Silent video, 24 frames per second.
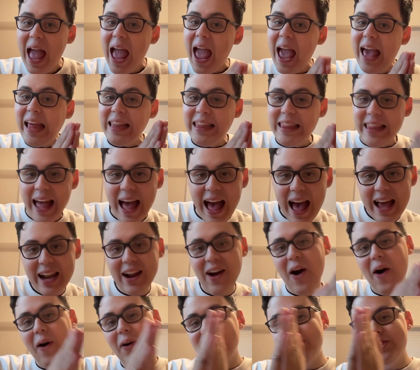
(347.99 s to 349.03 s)
And that
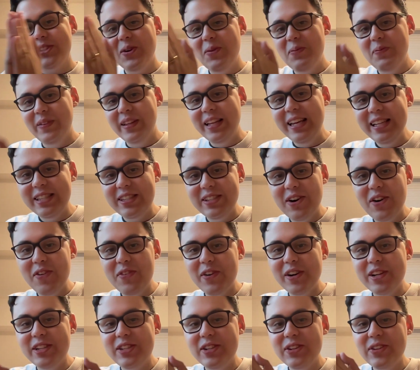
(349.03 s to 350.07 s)
also bleeds
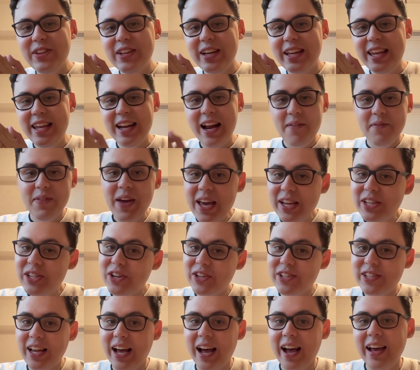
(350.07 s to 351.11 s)
over to the
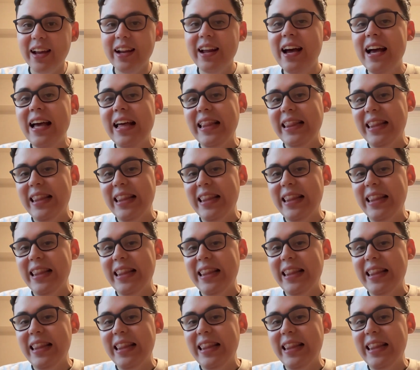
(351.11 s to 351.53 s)
Kiramager side.